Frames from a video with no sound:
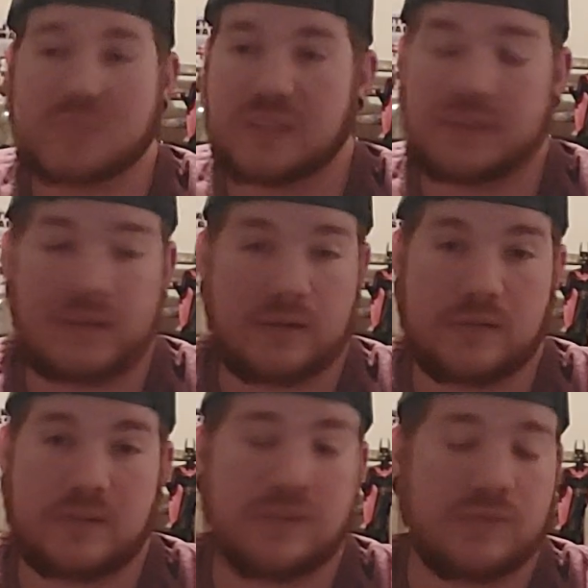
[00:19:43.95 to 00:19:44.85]

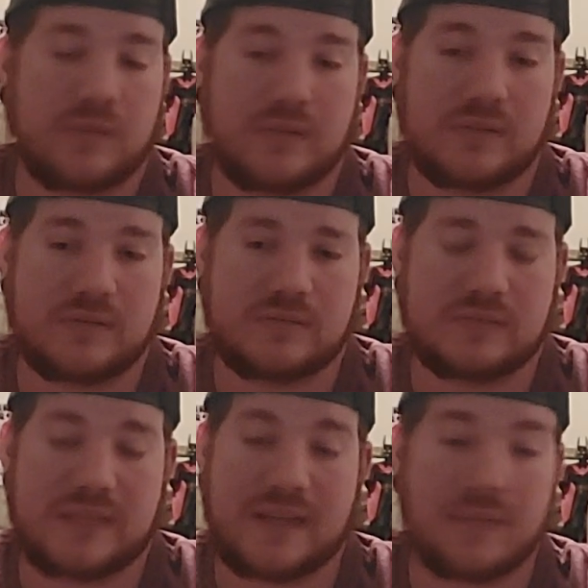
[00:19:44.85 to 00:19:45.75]
There's different
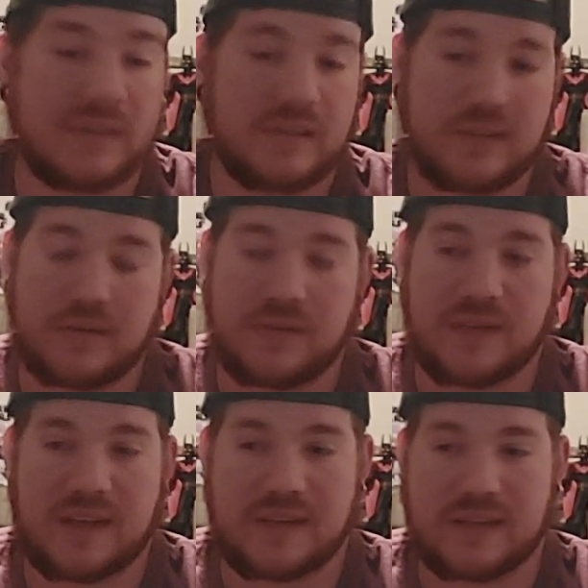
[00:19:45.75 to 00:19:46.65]
enemies that you
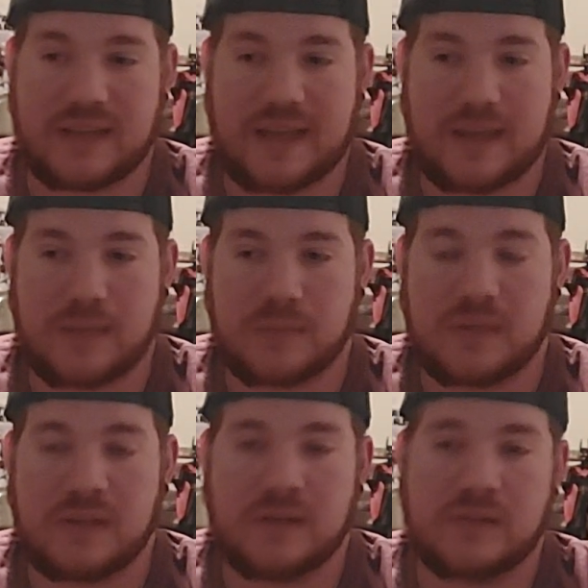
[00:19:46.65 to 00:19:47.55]
fight in the game.
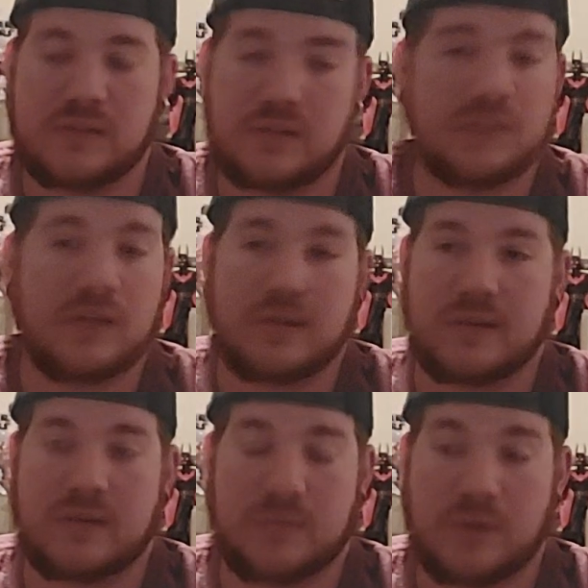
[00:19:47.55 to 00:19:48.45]
Just all
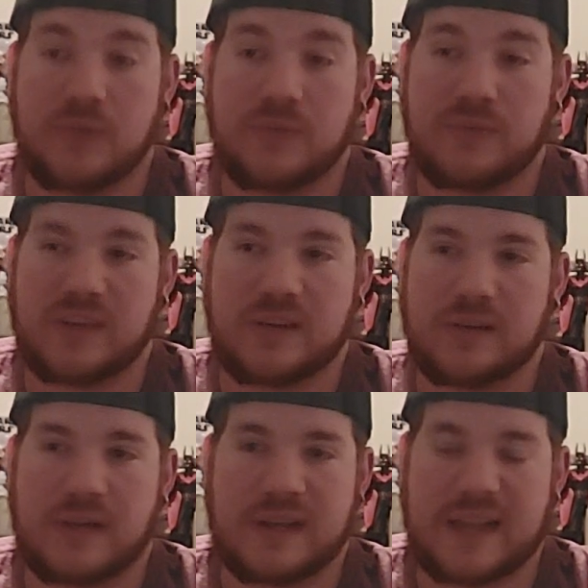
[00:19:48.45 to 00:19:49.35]
around, both very
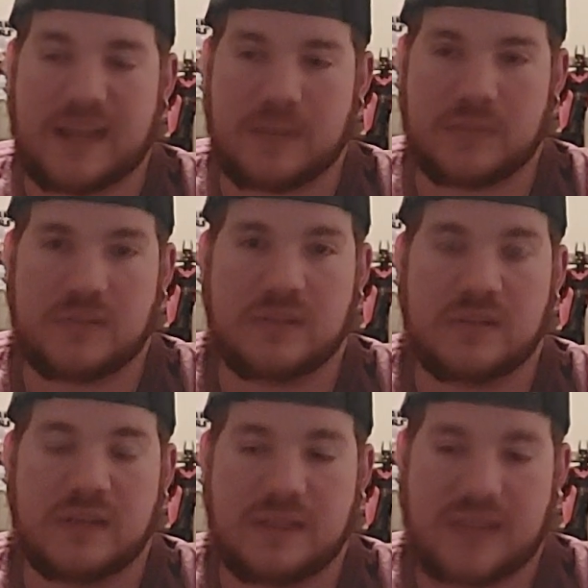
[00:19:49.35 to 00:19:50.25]
great games.
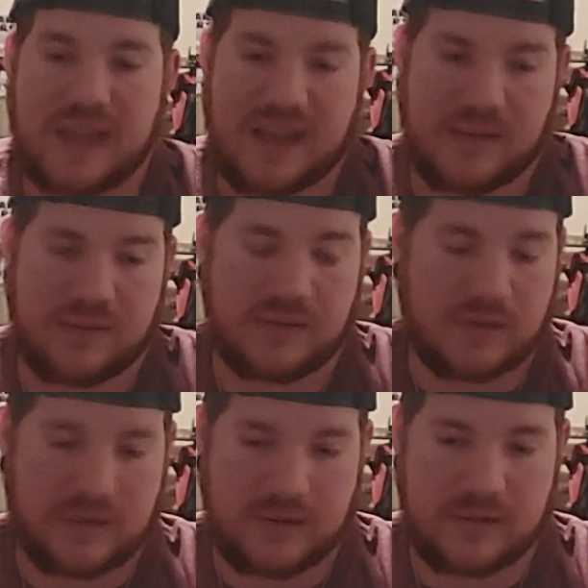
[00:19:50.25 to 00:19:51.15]
They have
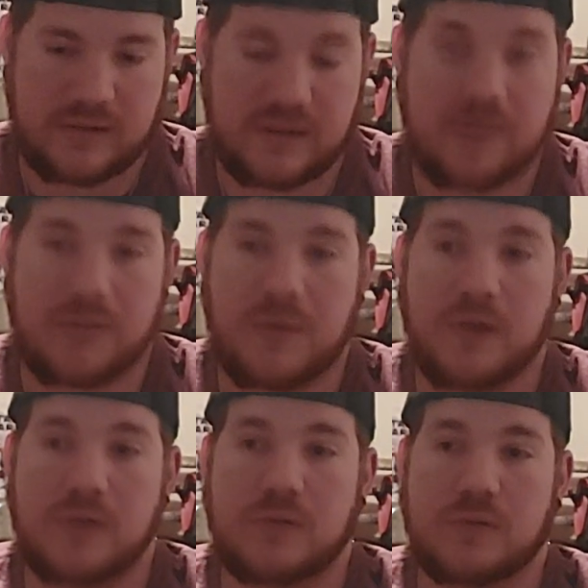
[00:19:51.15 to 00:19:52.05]
different
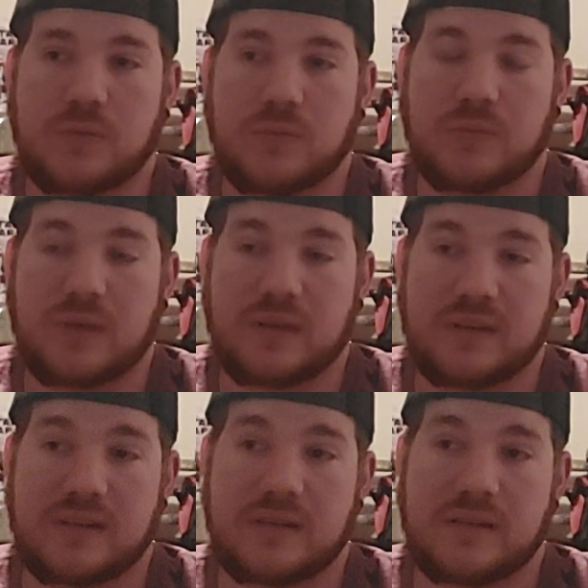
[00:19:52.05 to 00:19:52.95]
modes.
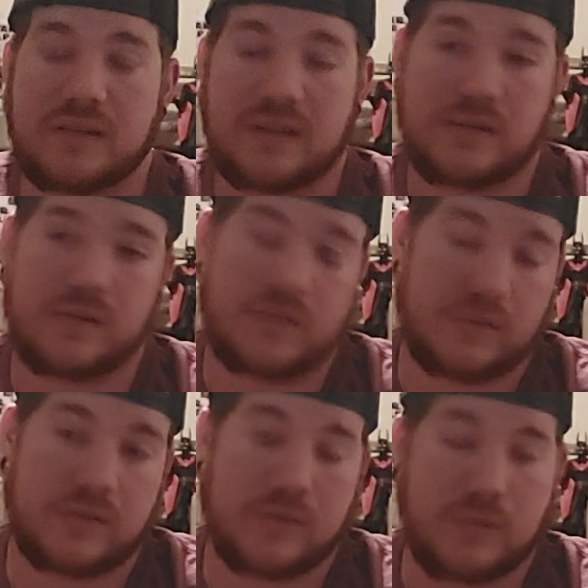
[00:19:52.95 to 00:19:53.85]
There's the
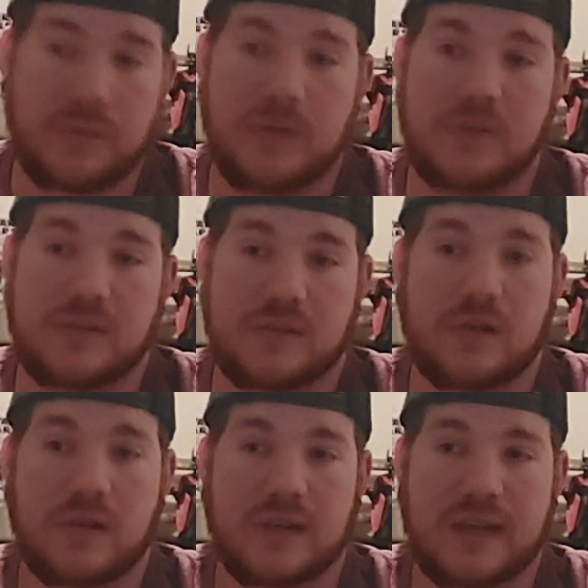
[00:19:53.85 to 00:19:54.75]
story mode and there's an
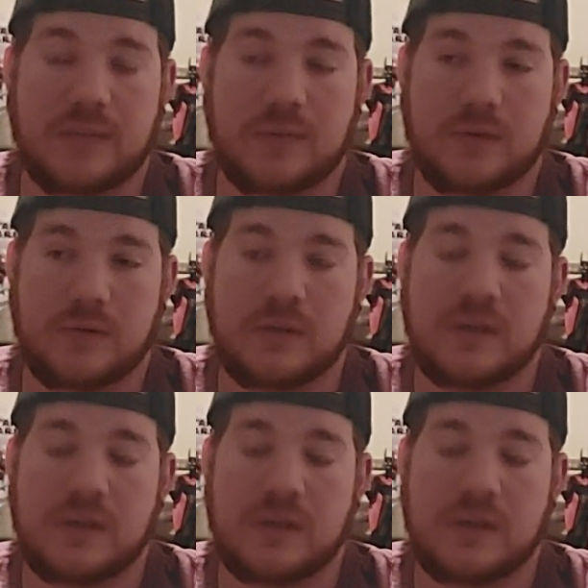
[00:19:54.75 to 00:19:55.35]
arcade mode.